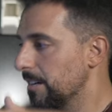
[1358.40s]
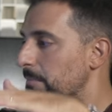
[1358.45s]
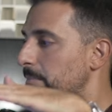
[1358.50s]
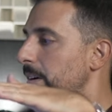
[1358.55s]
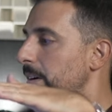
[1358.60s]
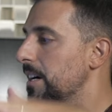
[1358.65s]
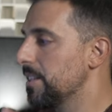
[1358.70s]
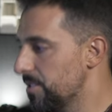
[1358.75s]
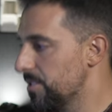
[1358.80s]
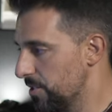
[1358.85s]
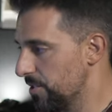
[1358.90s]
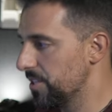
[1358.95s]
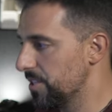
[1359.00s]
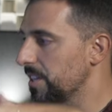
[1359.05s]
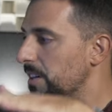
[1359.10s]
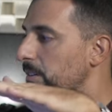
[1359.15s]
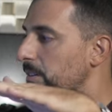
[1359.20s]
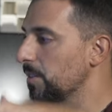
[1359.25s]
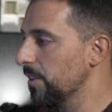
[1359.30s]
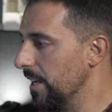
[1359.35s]
compressor
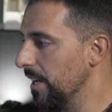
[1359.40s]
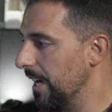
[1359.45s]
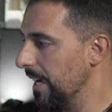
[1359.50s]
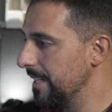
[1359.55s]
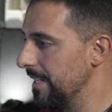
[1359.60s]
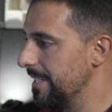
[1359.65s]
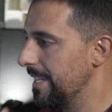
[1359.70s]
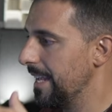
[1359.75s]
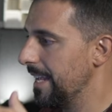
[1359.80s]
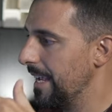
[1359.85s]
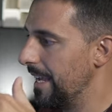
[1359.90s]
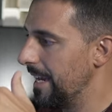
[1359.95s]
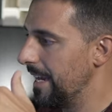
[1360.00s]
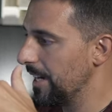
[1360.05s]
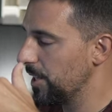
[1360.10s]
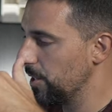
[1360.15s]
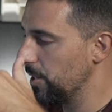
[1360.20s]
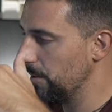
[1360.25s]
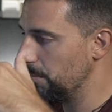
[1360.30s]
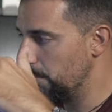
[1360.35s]
synchronized and
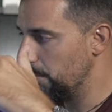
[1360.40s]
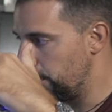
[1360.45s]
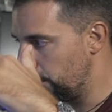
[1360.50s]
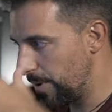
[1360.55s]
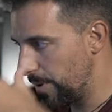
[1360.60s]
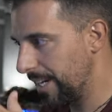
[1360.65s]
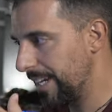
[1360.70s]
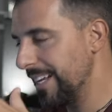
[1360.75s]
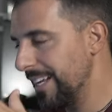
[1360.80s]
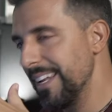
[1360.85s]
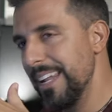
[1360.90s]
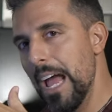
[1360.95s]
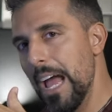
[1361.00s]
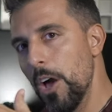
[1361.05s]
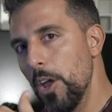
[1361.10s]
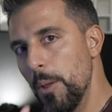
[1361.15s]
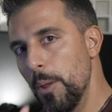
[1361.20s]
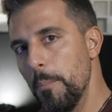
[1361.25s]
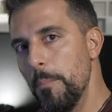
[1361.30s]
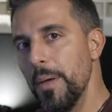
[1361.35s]
actually bringing
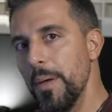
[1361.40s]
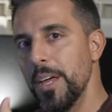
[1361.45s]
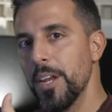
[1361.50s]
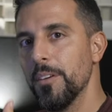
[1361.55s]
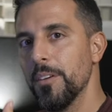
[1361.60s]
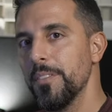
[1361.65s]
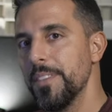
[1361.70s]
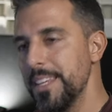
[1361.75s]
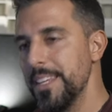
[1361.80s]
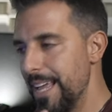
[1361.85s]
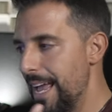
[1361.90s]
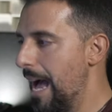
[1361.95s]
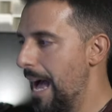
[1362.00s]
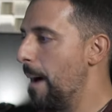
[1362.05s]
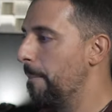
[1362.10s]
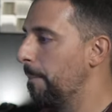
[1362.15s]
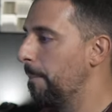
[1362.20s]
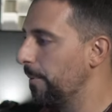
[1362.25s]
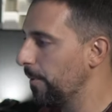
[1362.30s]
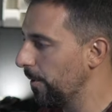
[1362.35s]
down a bit of the
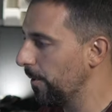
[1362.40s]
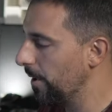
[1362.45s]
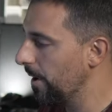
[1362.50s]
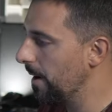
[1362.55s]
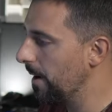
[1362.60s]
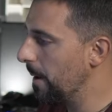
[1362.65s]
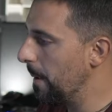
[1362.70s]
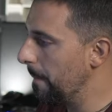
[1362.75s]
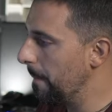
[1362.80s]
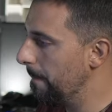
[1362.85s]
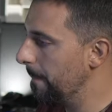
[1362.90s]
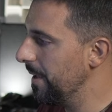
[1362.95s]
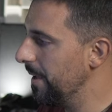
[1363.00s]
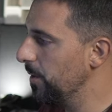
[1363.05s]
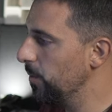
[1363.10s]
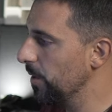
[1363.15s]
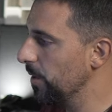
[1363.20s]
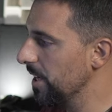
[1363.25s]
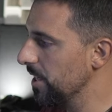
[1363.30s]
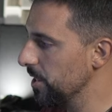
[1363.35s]
upper
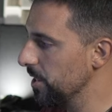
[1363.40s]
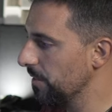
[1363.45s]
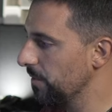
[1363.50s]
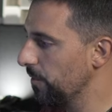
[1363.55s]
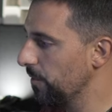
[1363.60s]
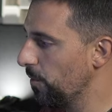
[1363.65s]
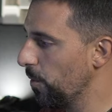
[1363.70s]
mid-range of the